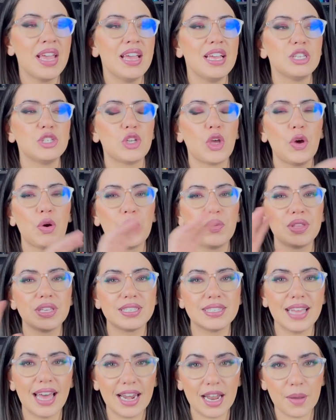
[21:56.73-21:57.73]
So the
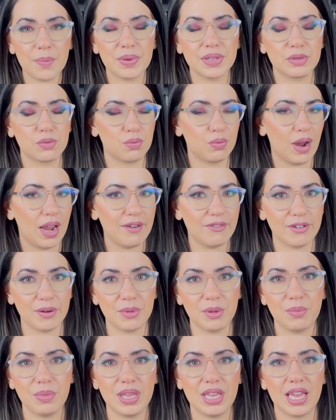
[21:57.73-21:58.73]
setup is right from
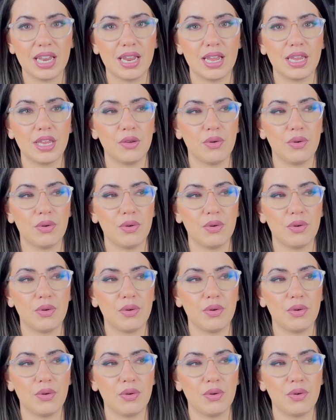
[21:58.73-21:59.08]
the beginning.